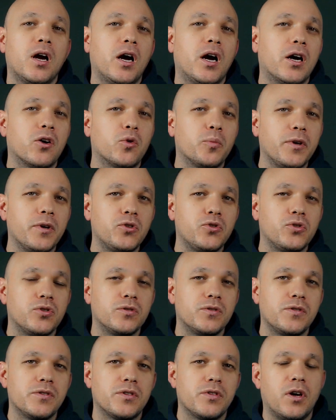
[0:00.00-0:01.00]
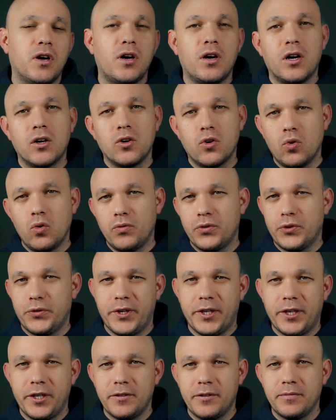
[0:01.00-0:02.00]
Automations are
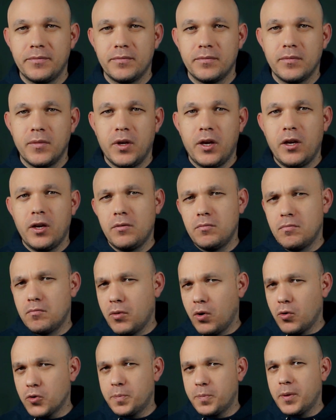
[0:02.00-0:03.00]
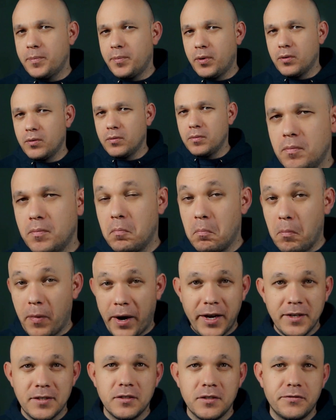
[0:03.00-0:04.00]
overrated, and most people,
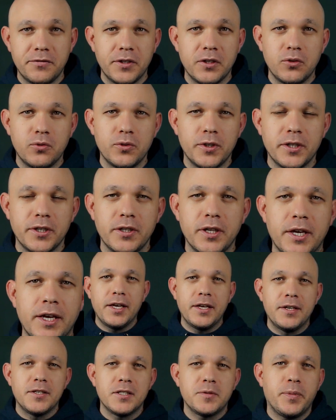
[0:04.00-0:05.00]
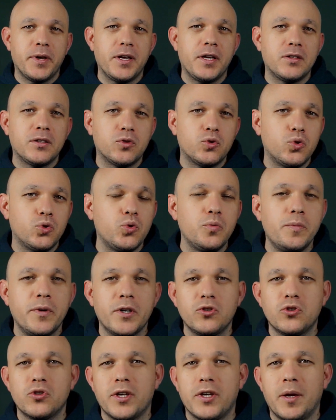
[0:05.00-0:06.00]
myself included, spend too
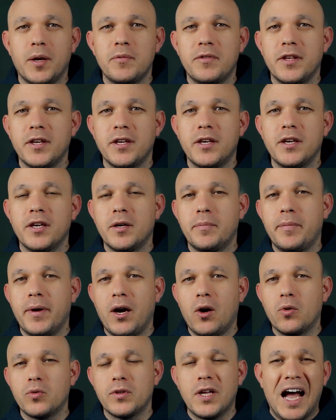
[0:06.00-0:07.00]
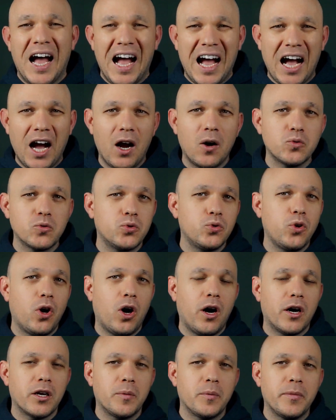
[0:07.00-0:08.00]
much time thinking about how to
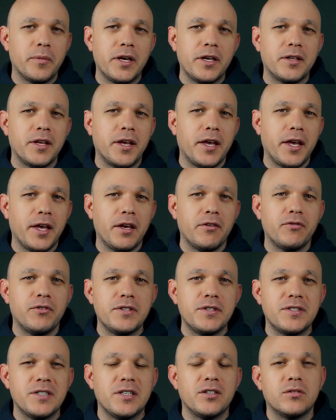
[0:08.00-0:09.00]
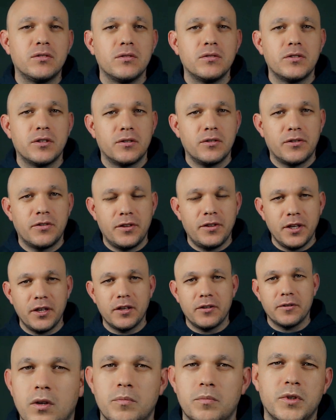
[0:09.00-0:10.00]
automate every single little
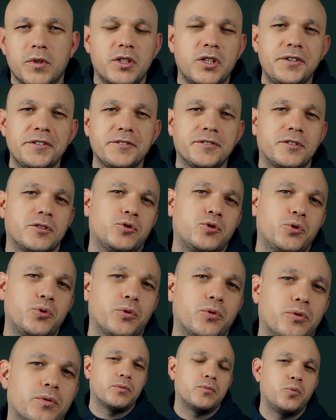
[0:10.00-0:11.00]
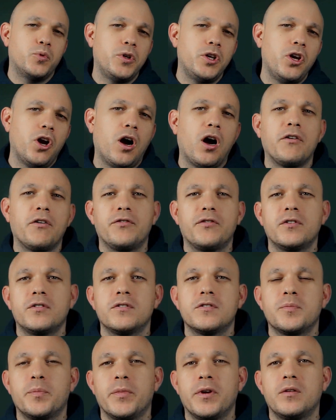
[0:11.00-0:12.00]
thing. But here's the truth, we
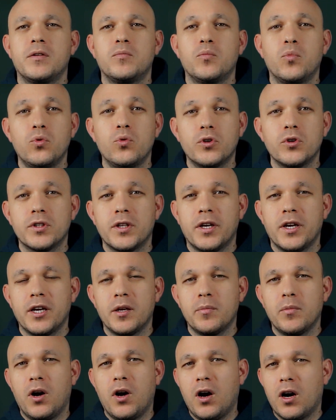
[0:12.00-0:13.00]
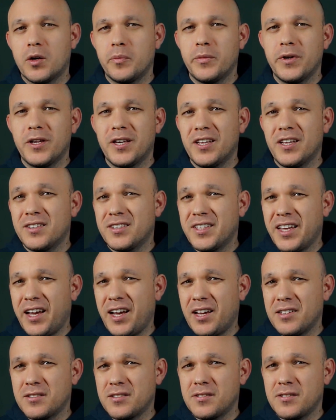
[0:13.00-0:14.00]
often spend more time automating
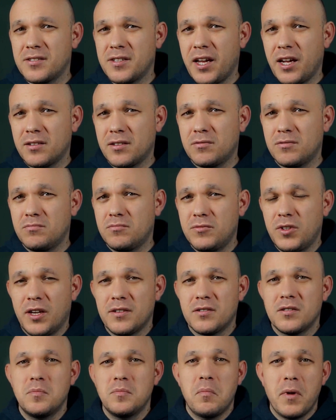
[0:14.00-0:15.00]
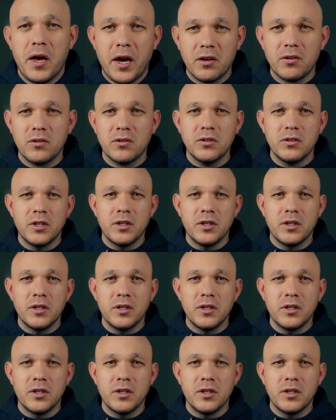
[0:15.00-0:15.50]
tasks that doesn't matter